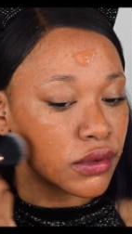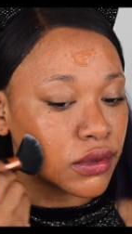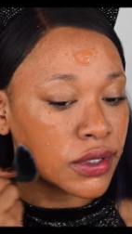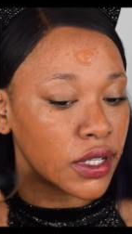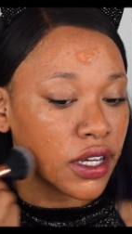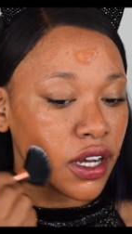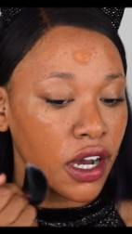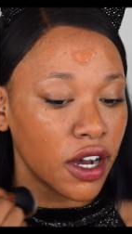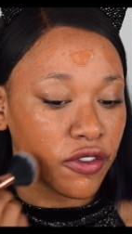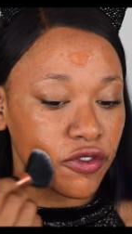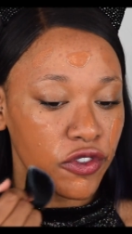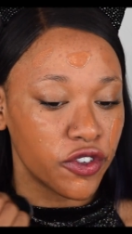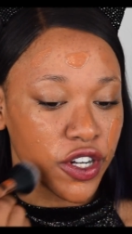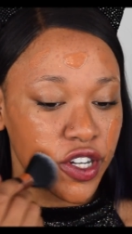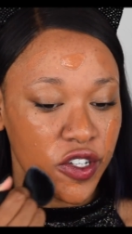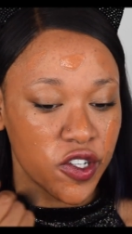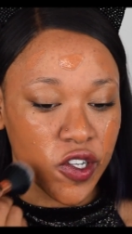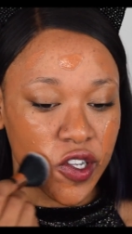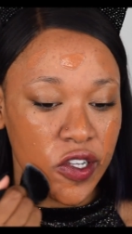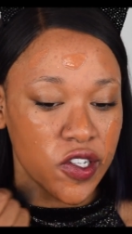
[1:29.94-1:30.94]
The
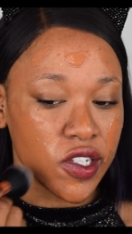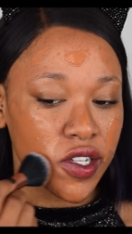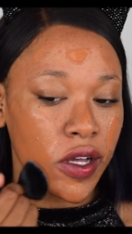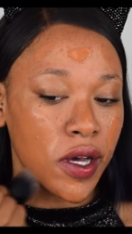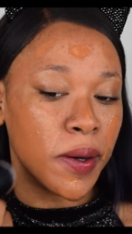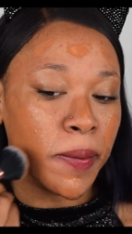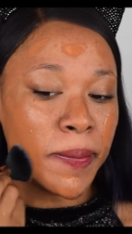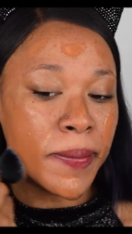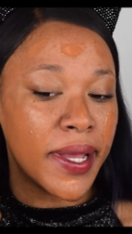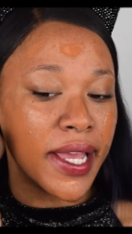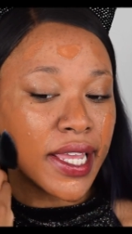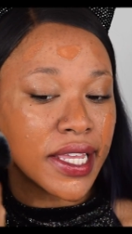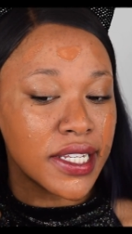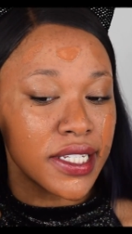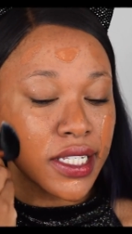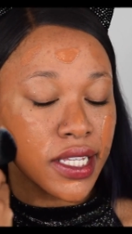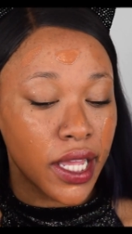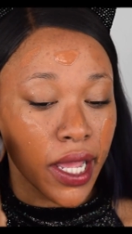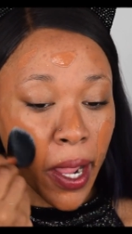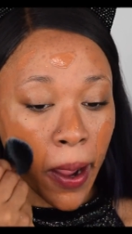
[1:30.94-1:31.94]
coverage is
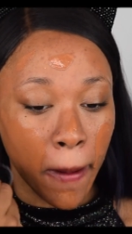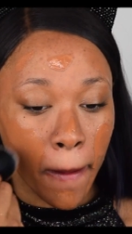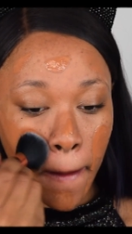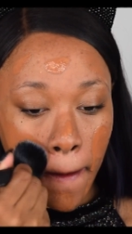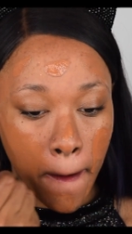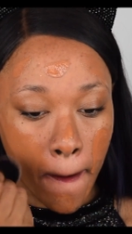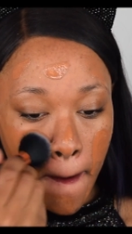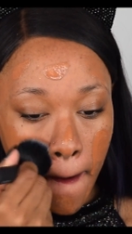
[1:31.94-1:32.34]
amazing.